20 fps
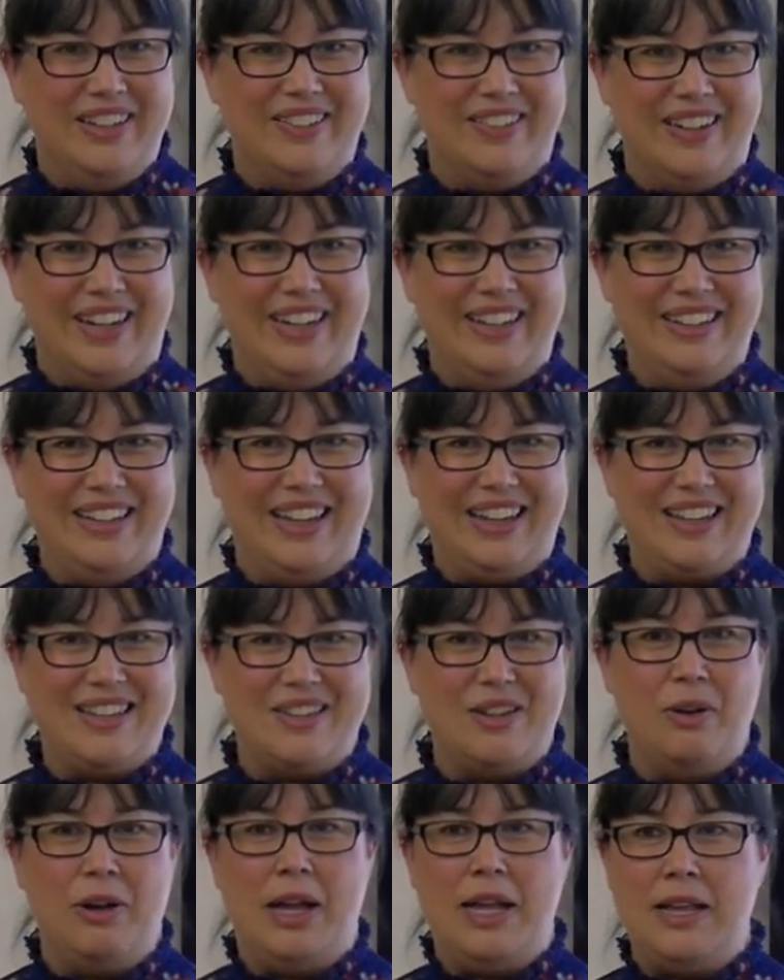Right? Like,
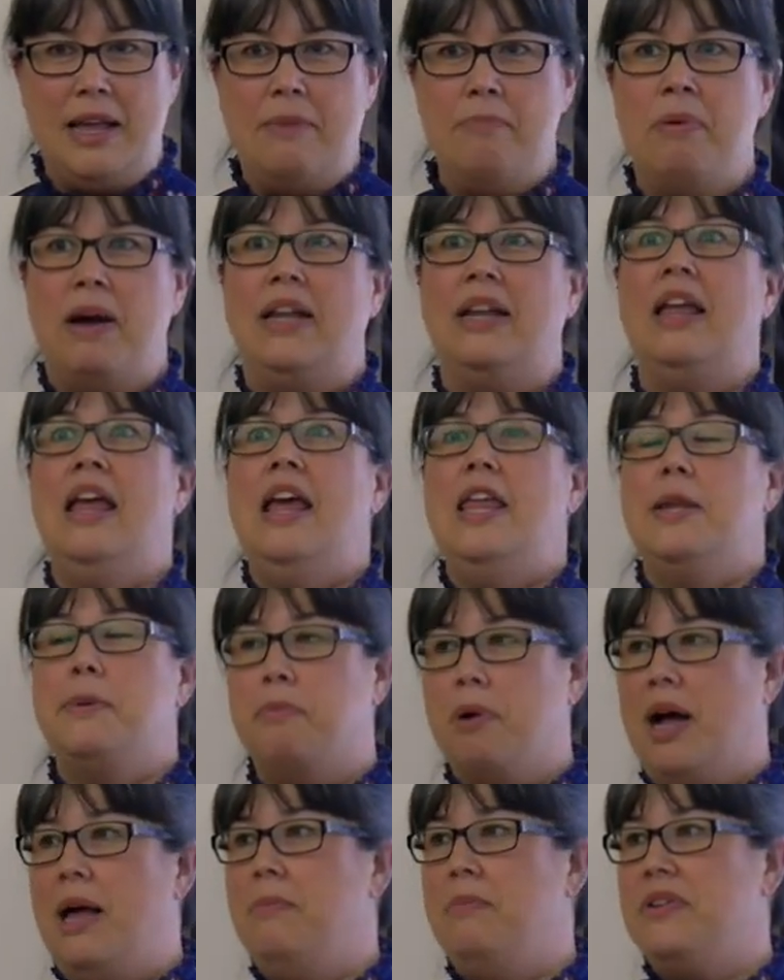so, it, but the
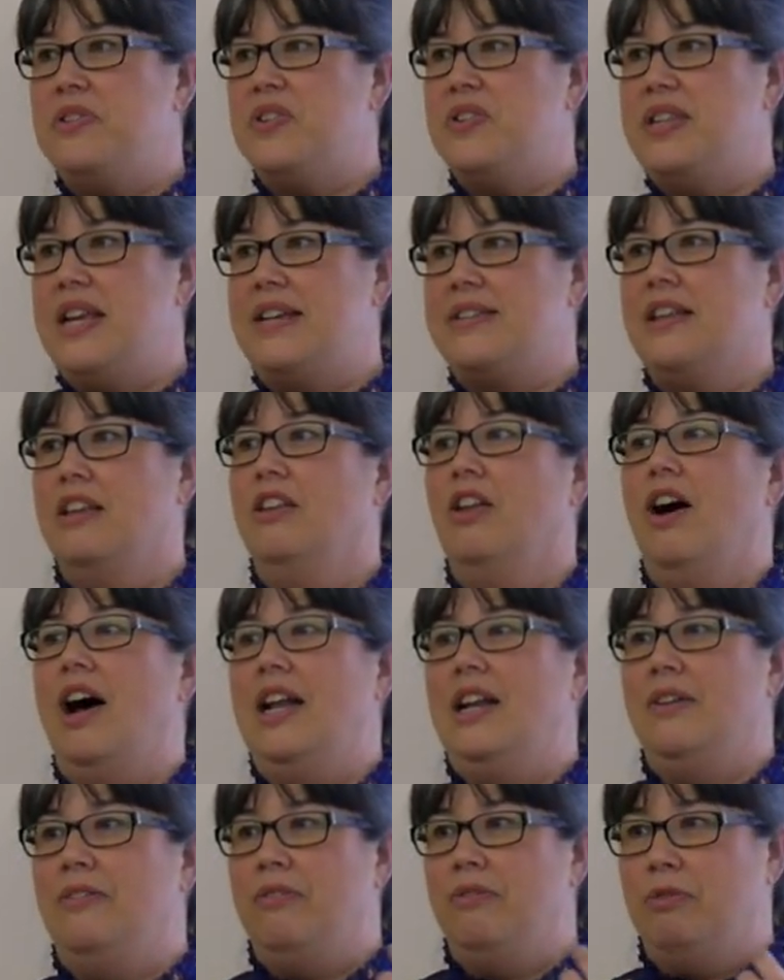problem is it takes a
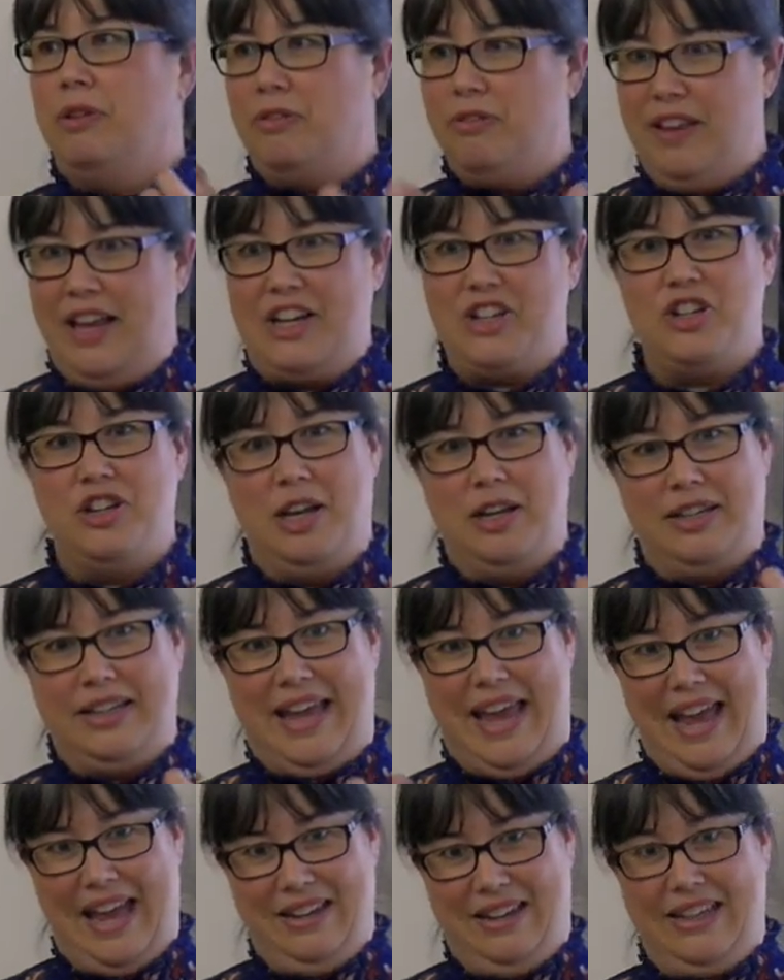lot of reflection on
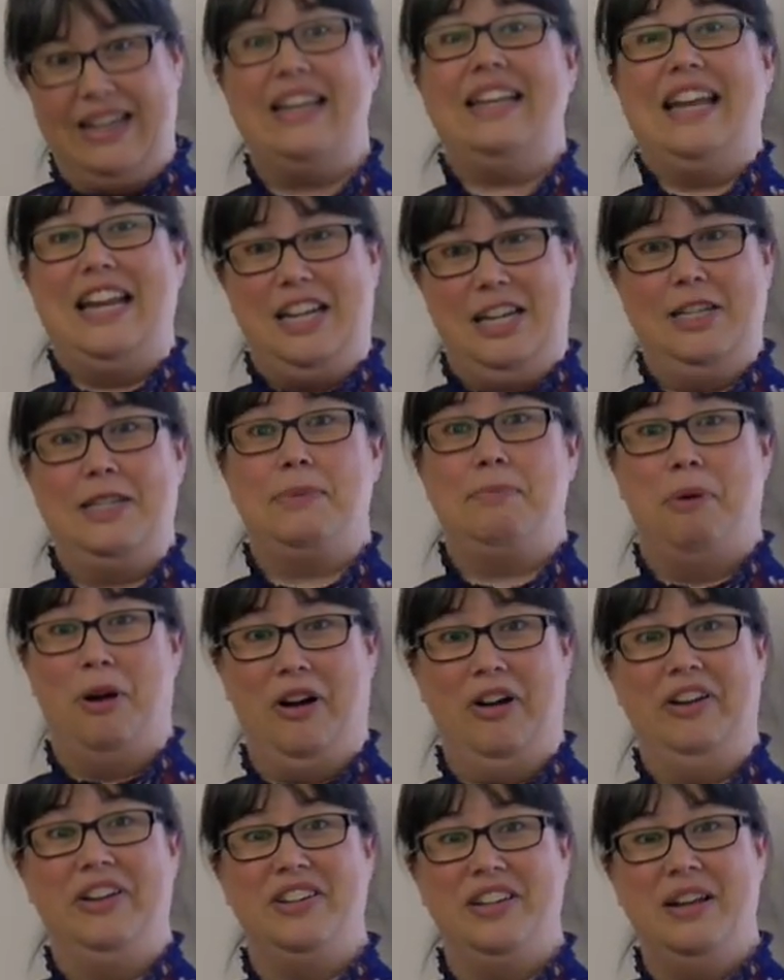Can- Canadians'
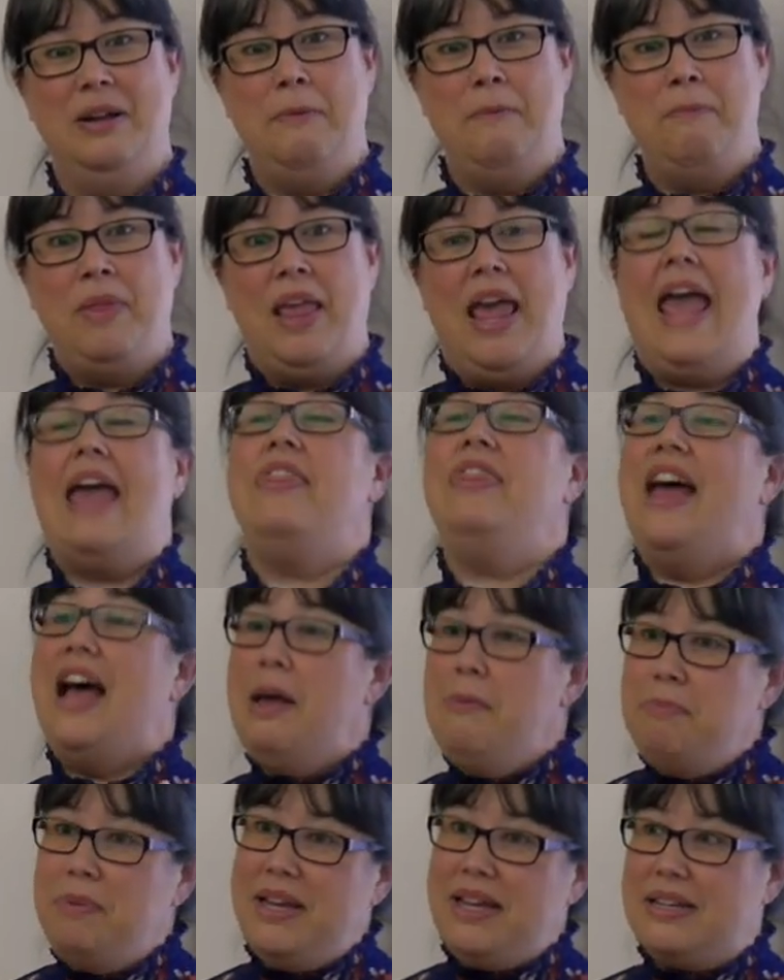part and
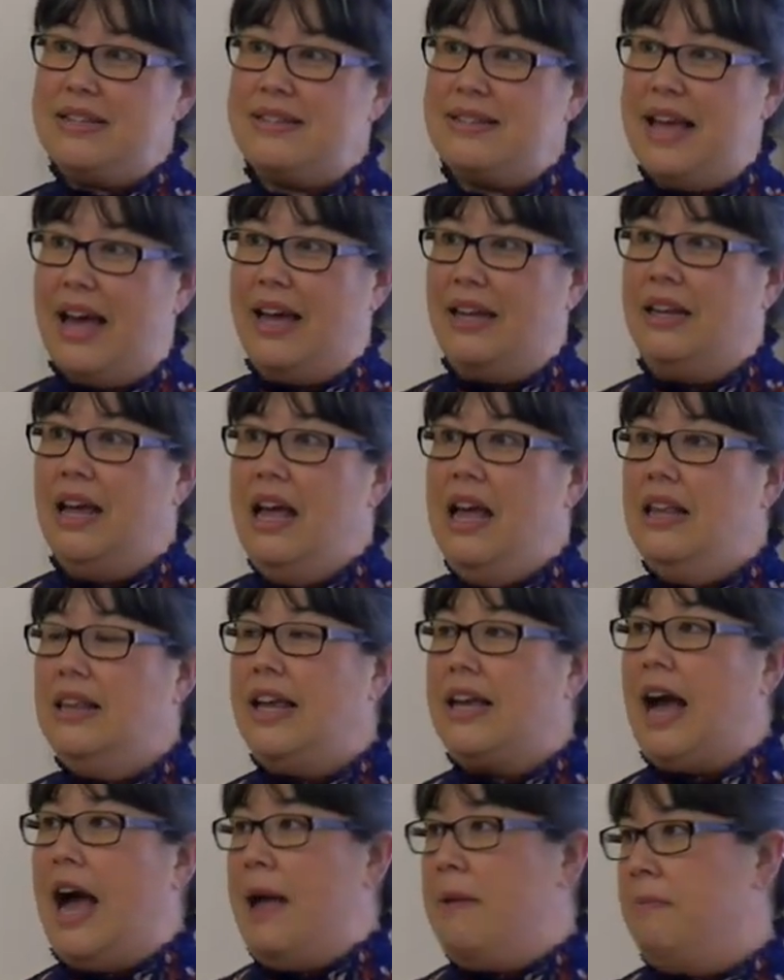that being said,
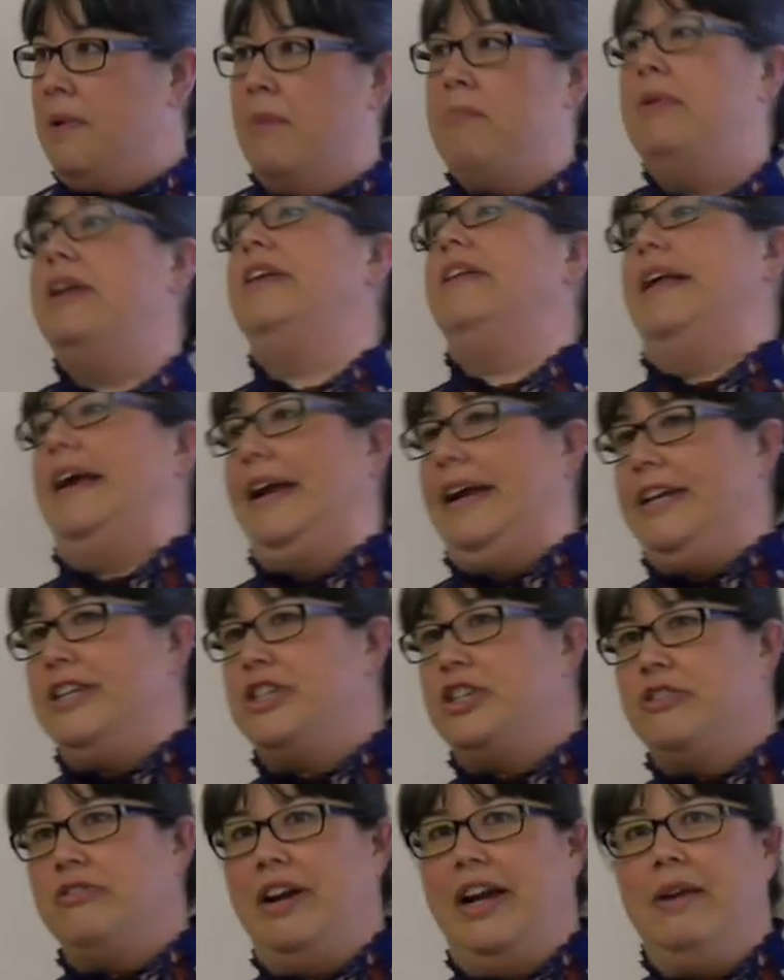like I'm, I'm middle
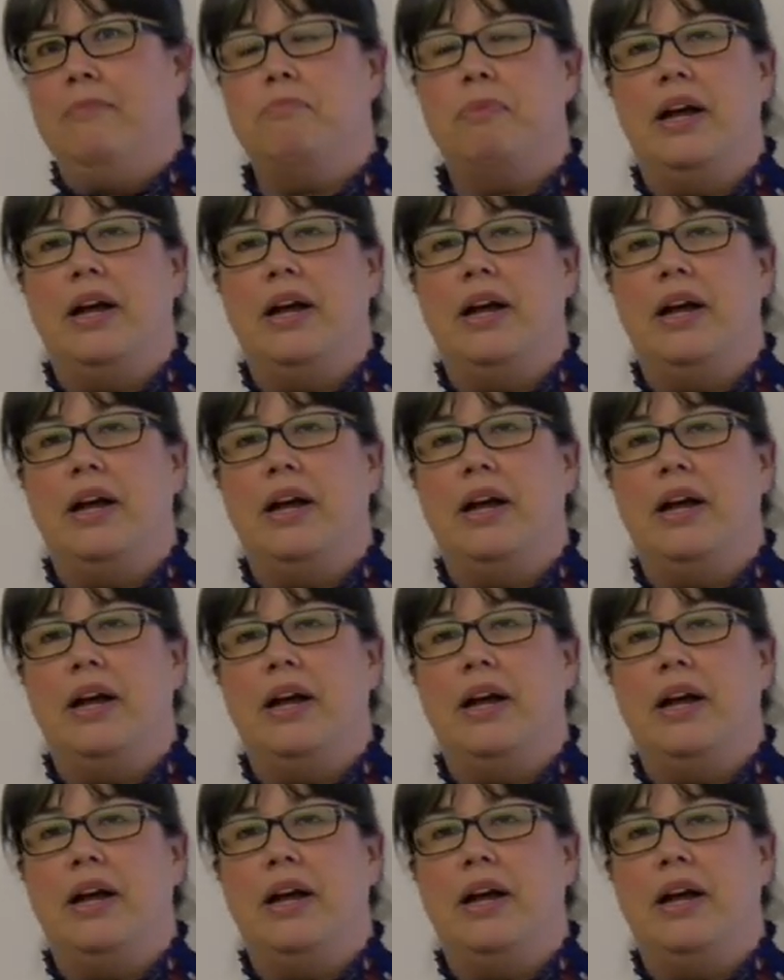aged, right?